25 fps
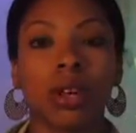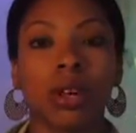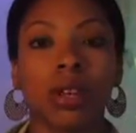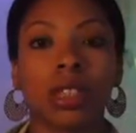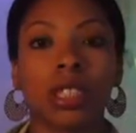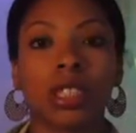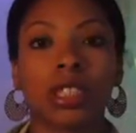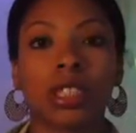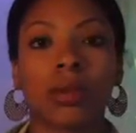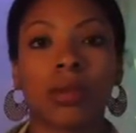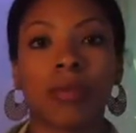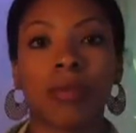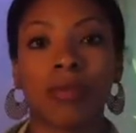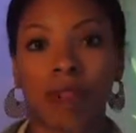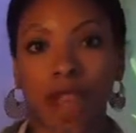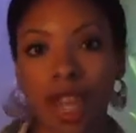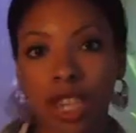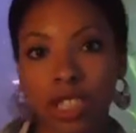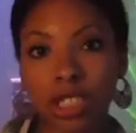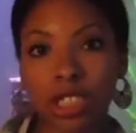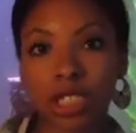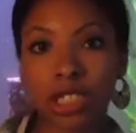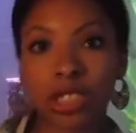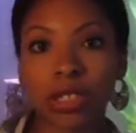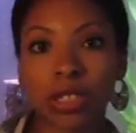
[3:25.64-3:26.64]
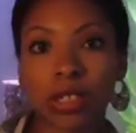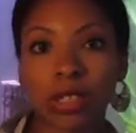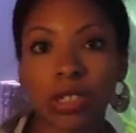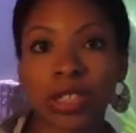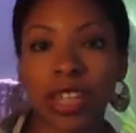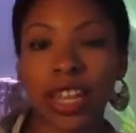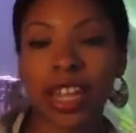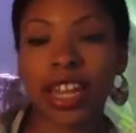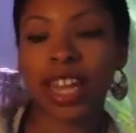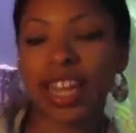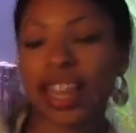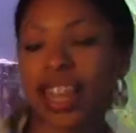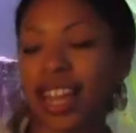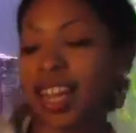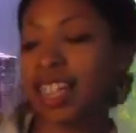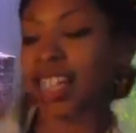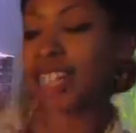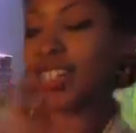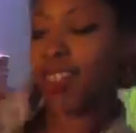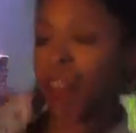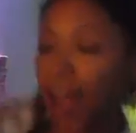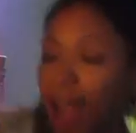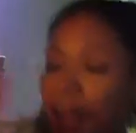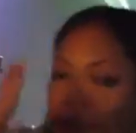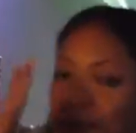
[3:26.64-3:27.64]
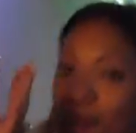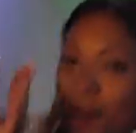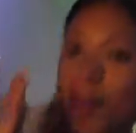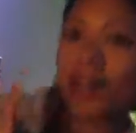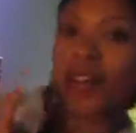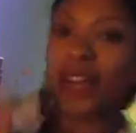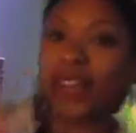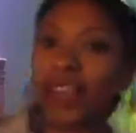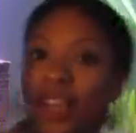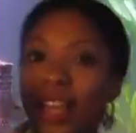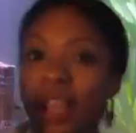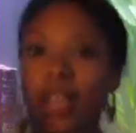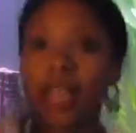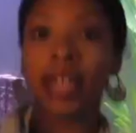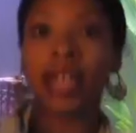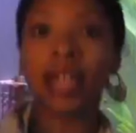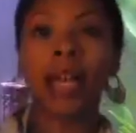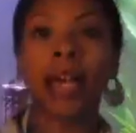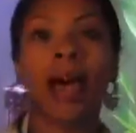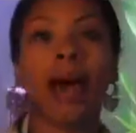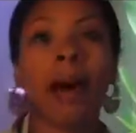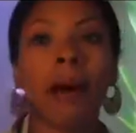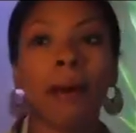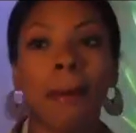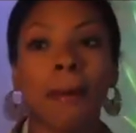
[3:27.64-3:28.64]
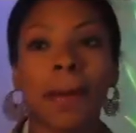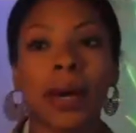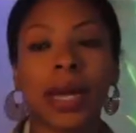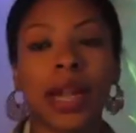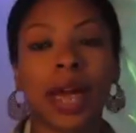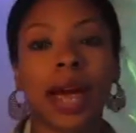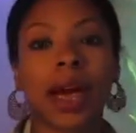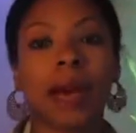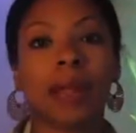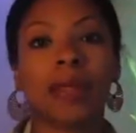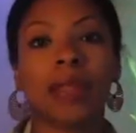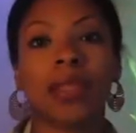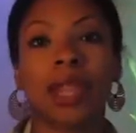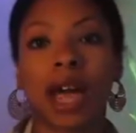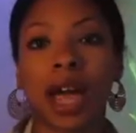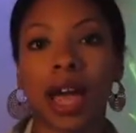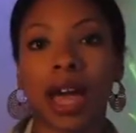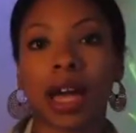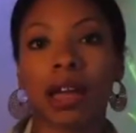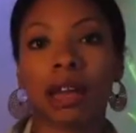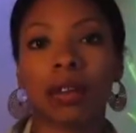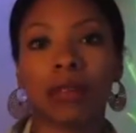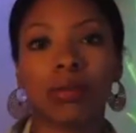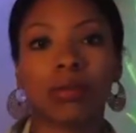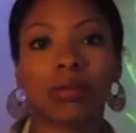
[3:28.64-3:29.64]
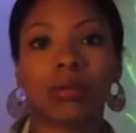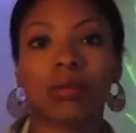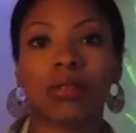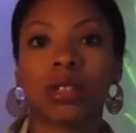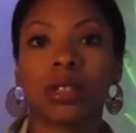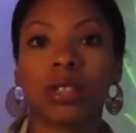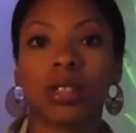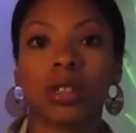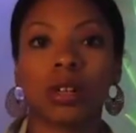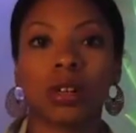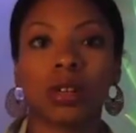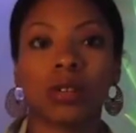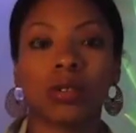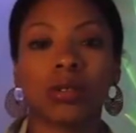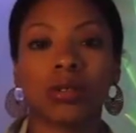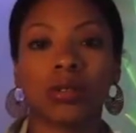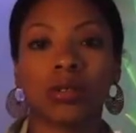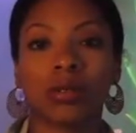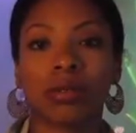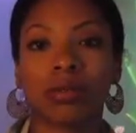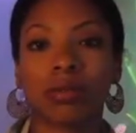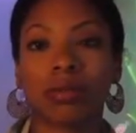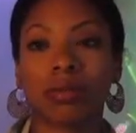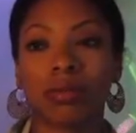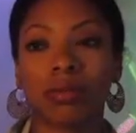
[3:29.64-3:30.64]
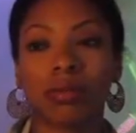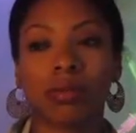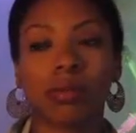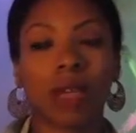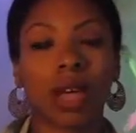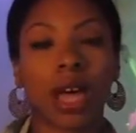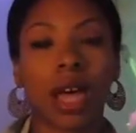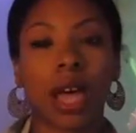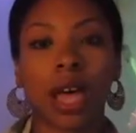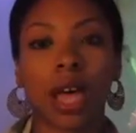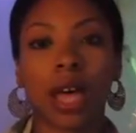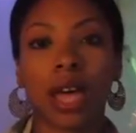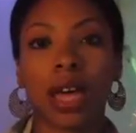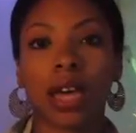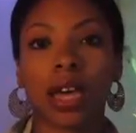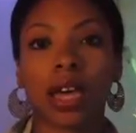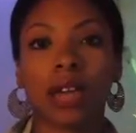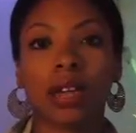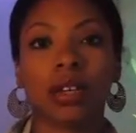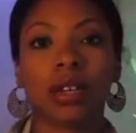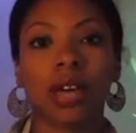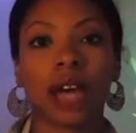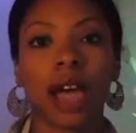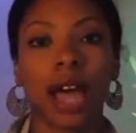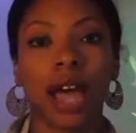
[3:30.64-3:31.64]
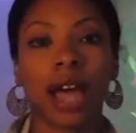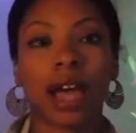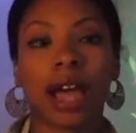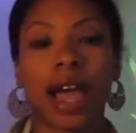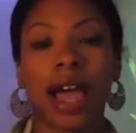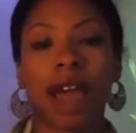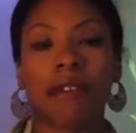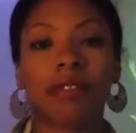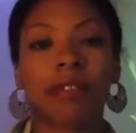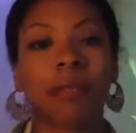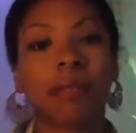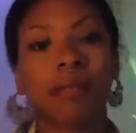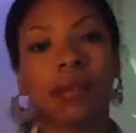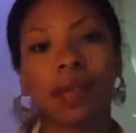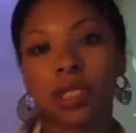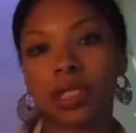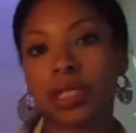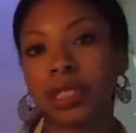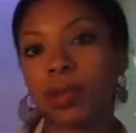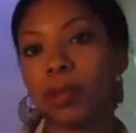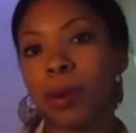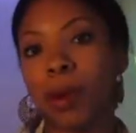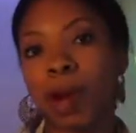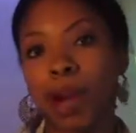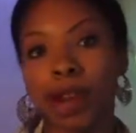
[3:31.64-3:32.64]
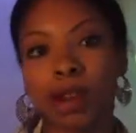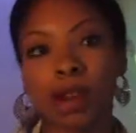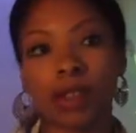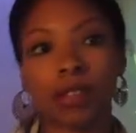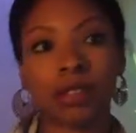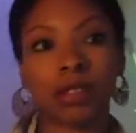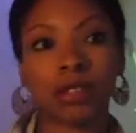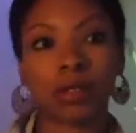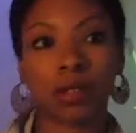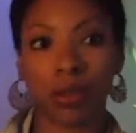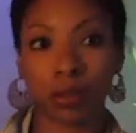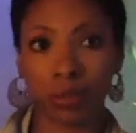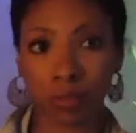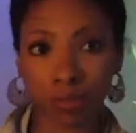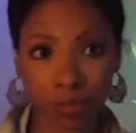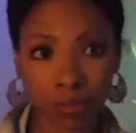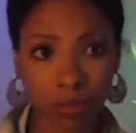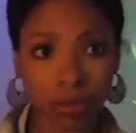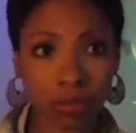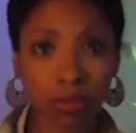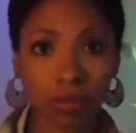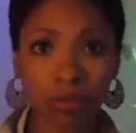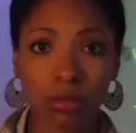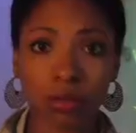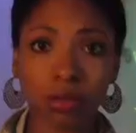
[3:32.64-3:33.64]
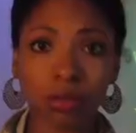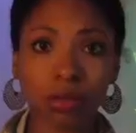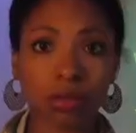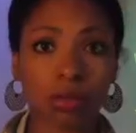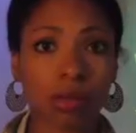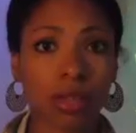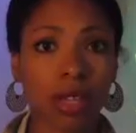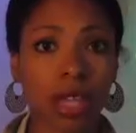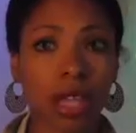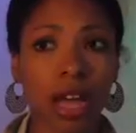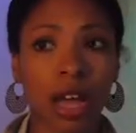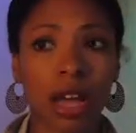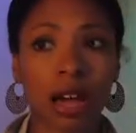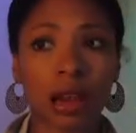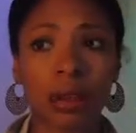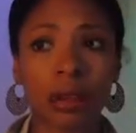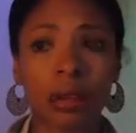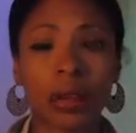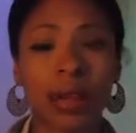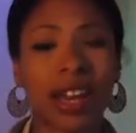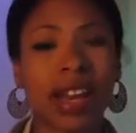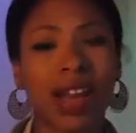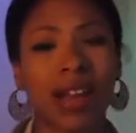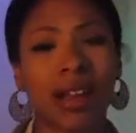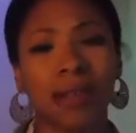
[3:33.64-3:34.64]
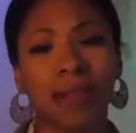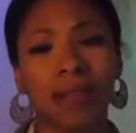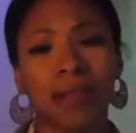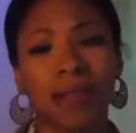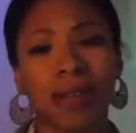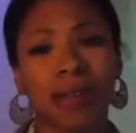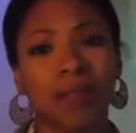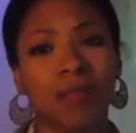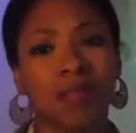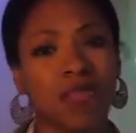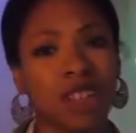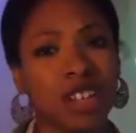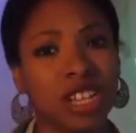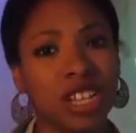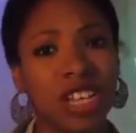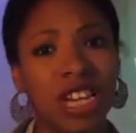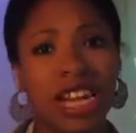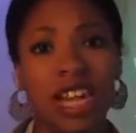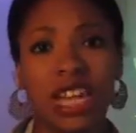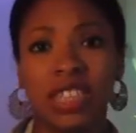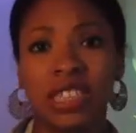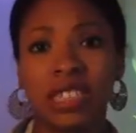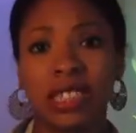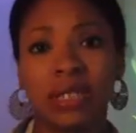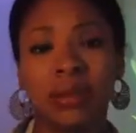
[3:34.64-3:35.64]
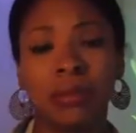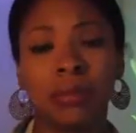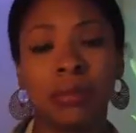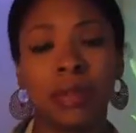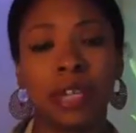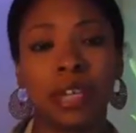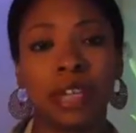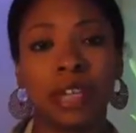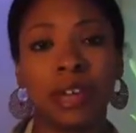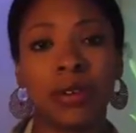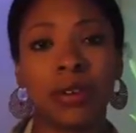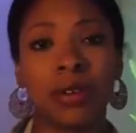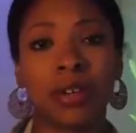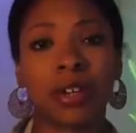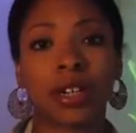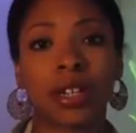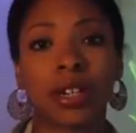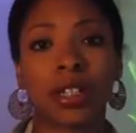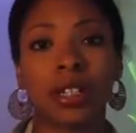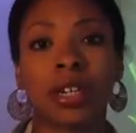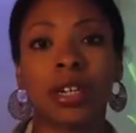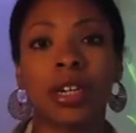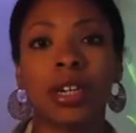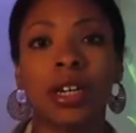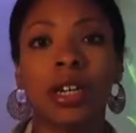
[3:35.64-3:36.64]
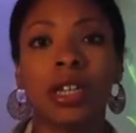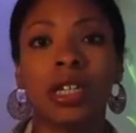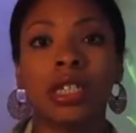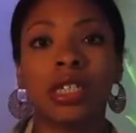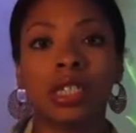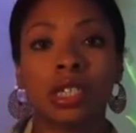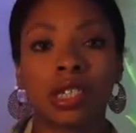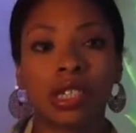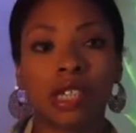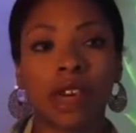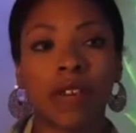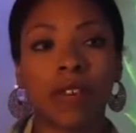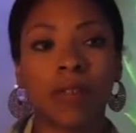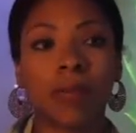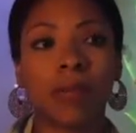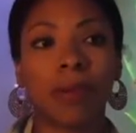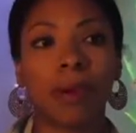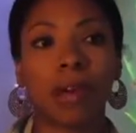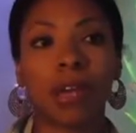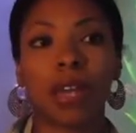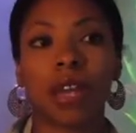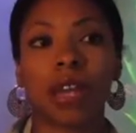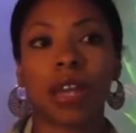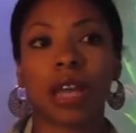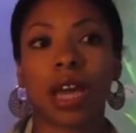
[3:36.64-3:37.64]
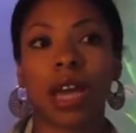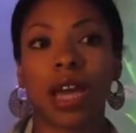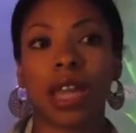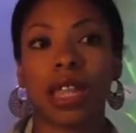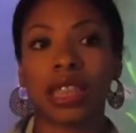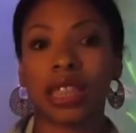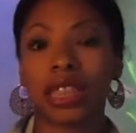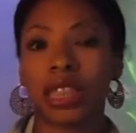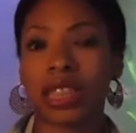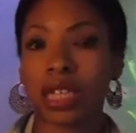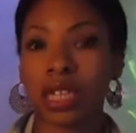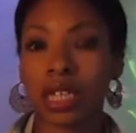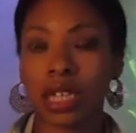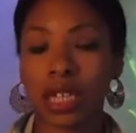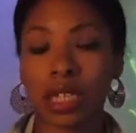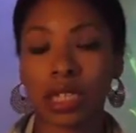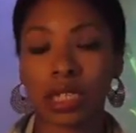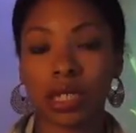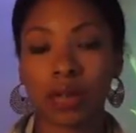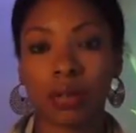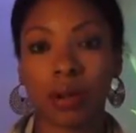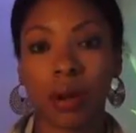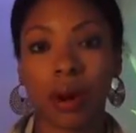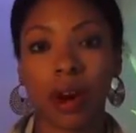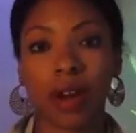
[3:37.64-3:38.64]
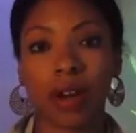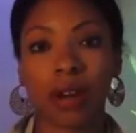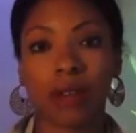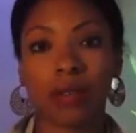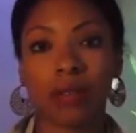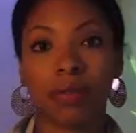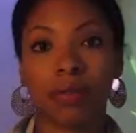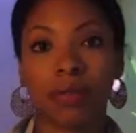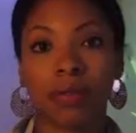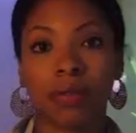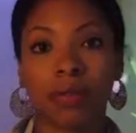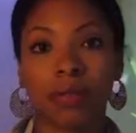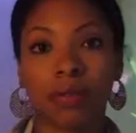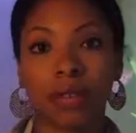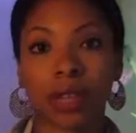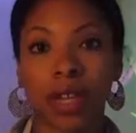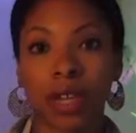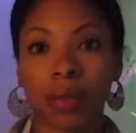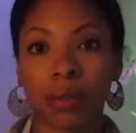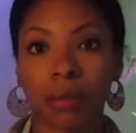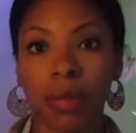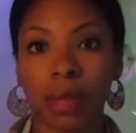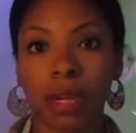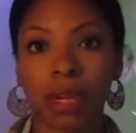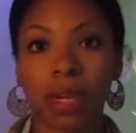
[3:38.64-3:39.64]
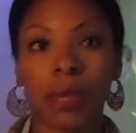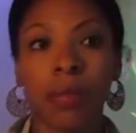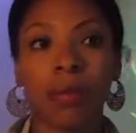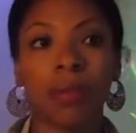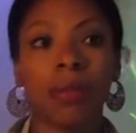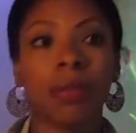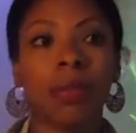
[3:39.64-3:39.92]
There's some ratchet songs that I like Trap Queen, but I'm not, I have to be inspired. So, and I'm really not into the mediocre stuff, but I think he's a part of Young Money.